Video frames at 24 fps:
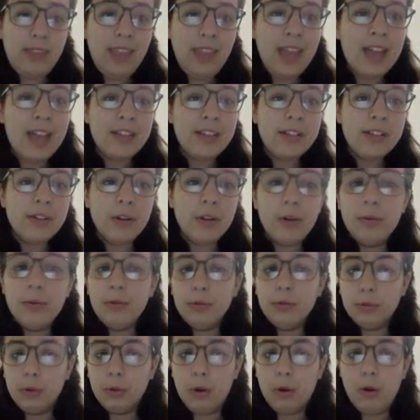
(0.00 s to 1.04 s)
has their
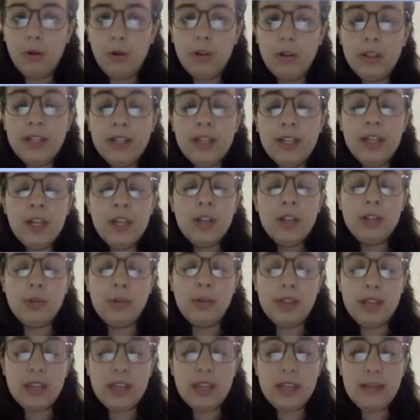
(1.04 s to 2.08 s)
own role. So
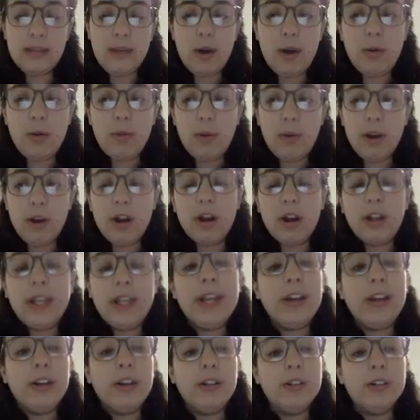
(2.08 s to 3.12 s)
we're thinking about what our
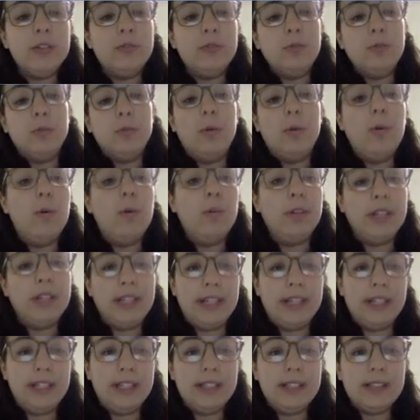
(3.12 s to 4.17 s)
character's role
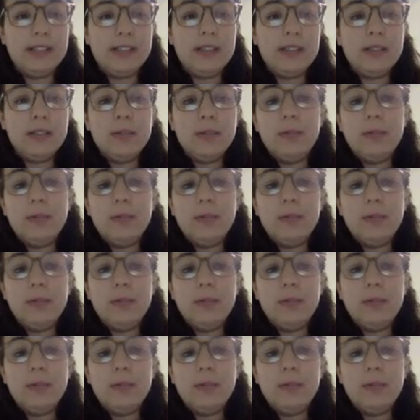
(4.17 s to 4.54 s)
is,